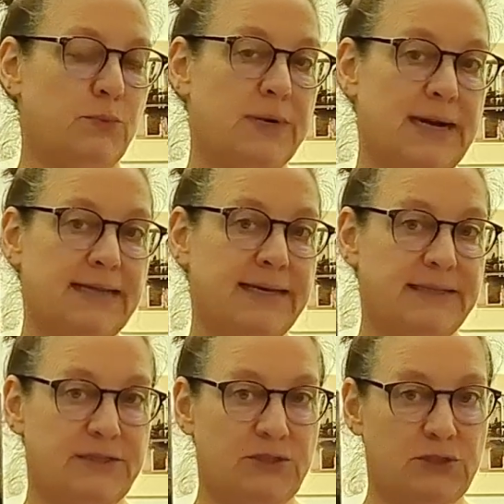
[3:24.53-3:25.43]
What I
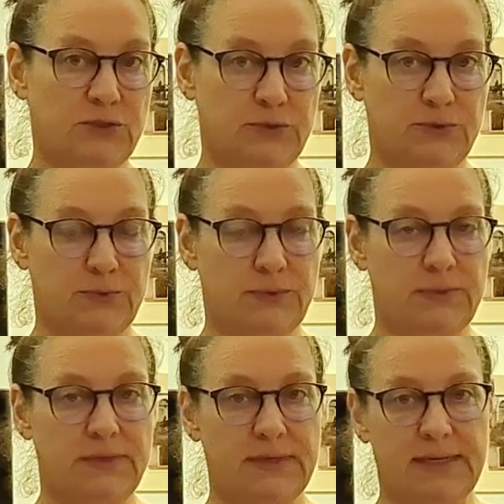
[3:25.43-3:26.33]
like to do
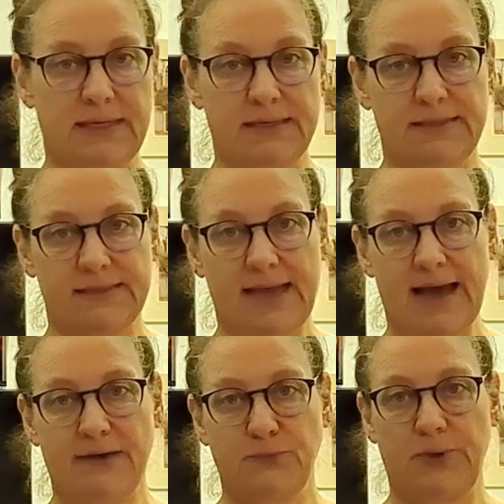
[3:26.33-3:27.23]
is
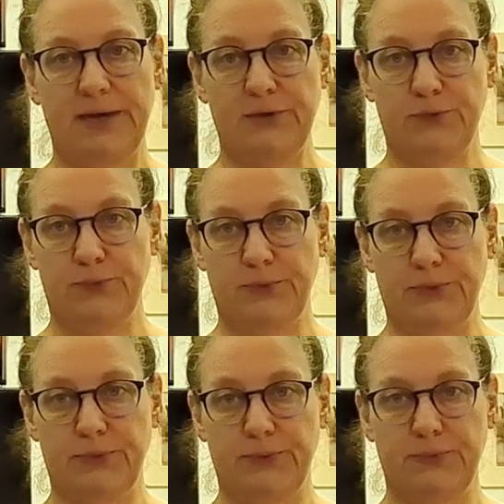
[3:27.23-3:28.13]
halfway
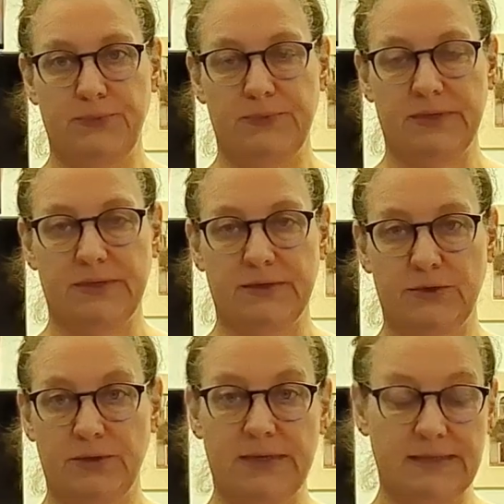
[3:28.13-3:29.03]
through the
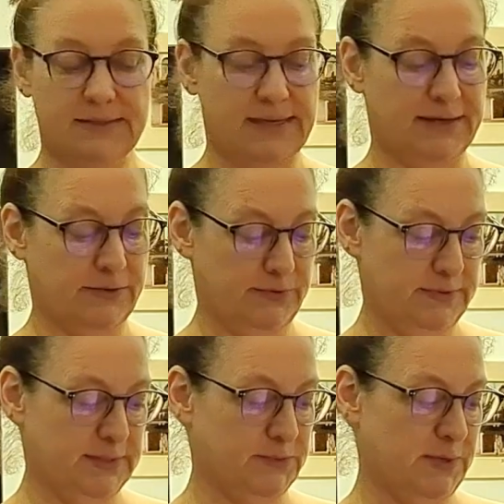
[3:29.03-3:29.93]
cooking cycle.
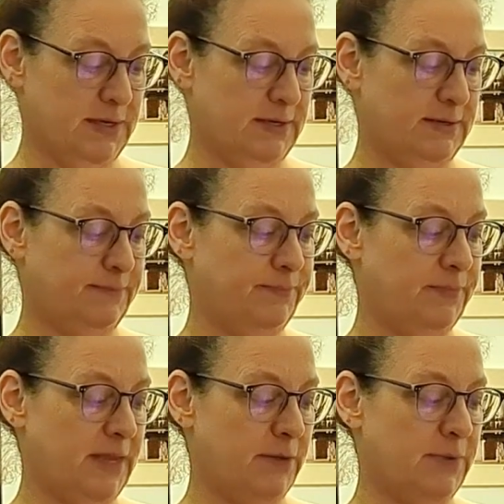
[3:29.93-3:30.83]
This one,
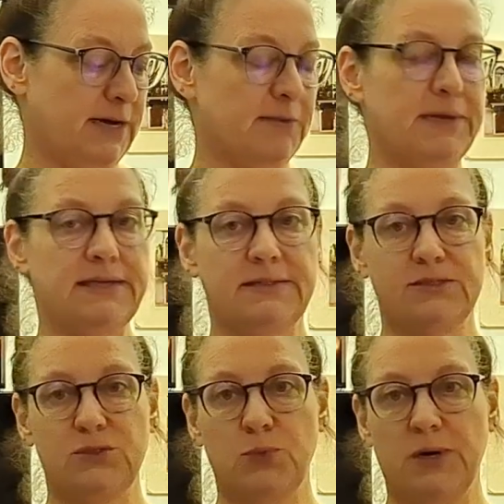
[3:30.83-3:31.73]
it recommends
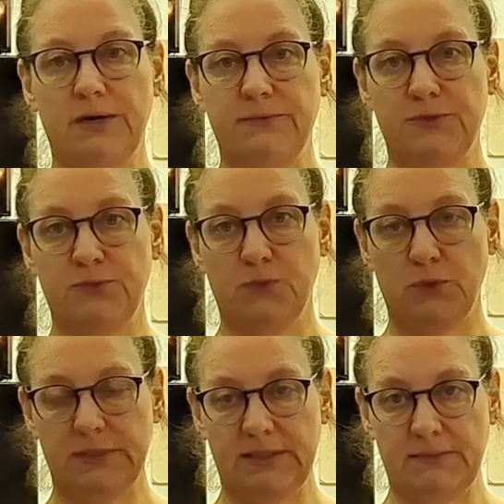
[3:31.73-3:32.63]
12 to
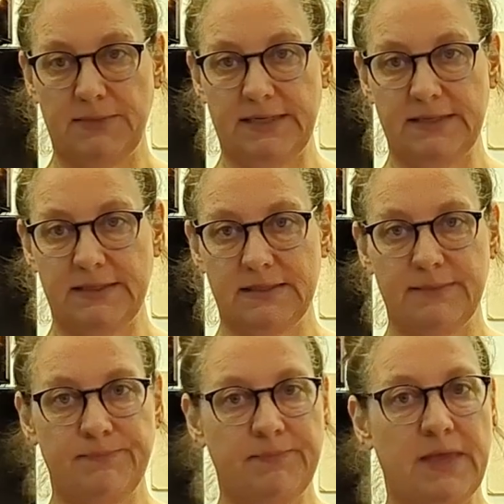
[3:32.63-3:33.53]
14 minutes,
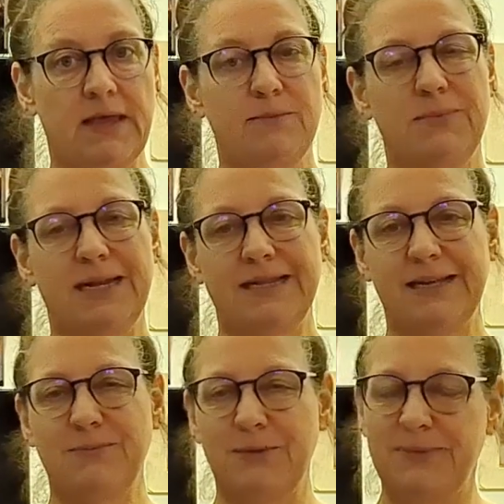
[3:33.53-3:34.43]
but I
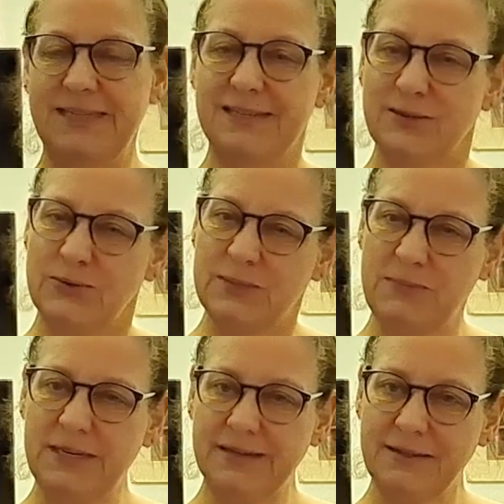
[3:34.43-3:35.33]
like my pizza
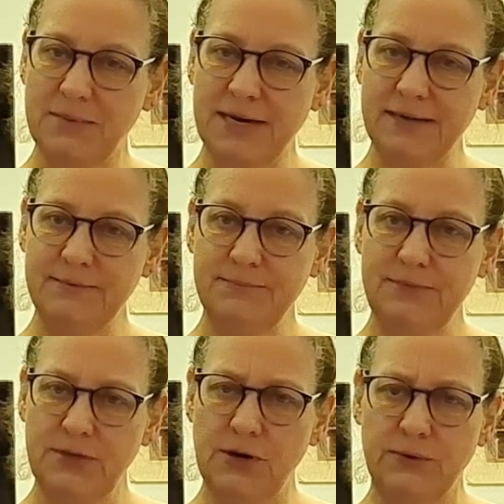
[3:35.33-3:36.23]
crispy on the bottom.
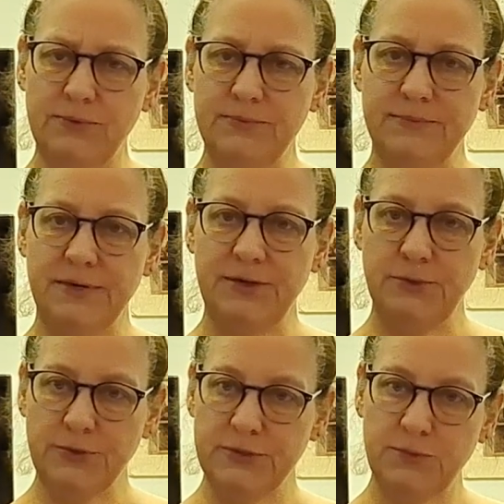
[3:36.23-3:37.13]
You know, are
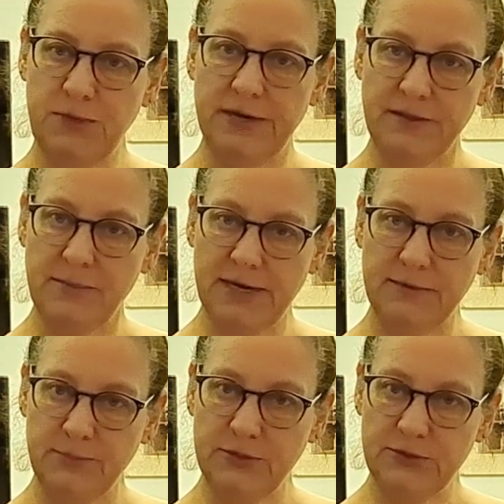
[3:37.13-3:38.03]
you a crispy on the
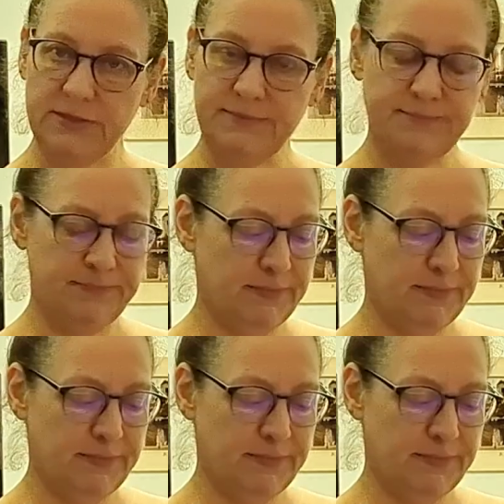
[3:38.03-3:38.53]
bottom person?